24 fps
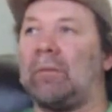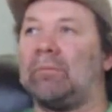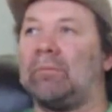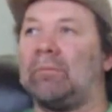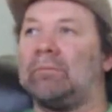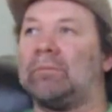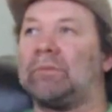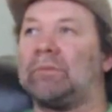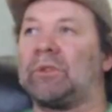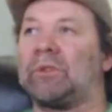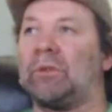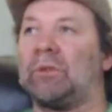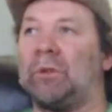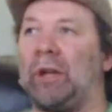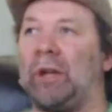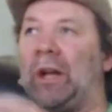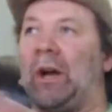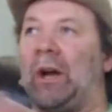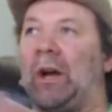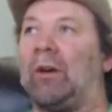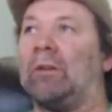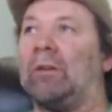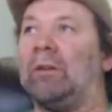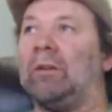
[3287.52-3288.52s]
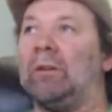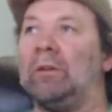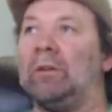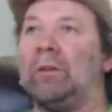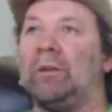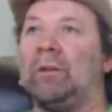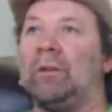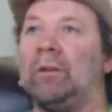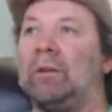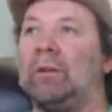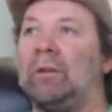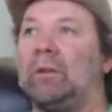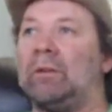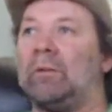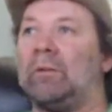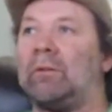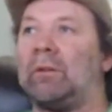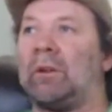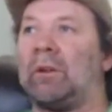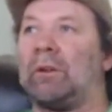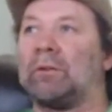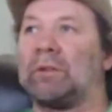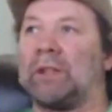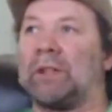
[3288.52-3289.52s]
studio.
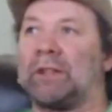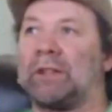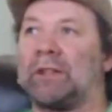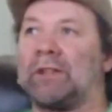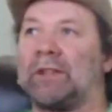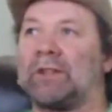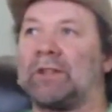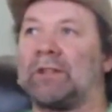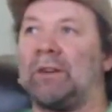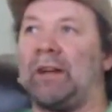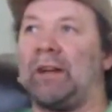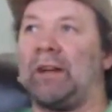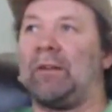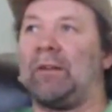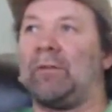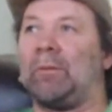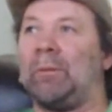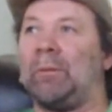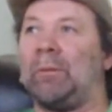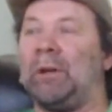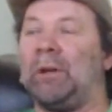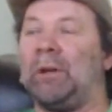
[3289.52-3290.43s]
There was like 6 or 8 of them.